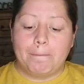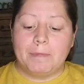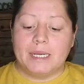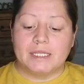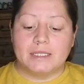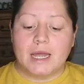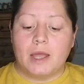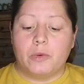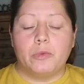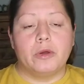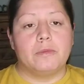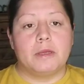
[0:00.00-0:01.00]
because I
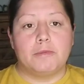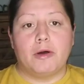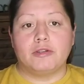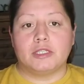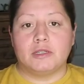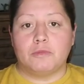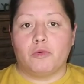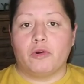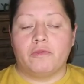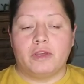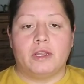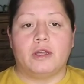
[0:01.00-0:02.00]
will be posting more
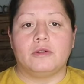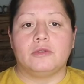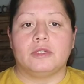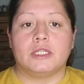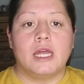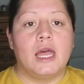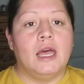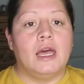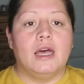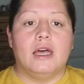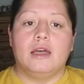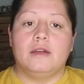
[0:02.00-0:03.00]
videos
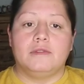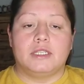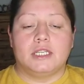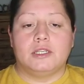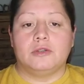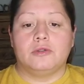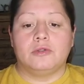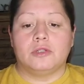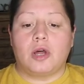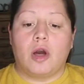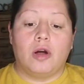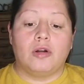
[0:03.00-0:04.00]
of deals,
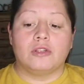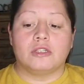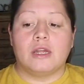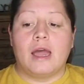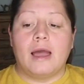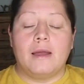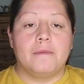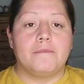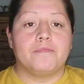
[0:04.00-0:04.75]
hauls. I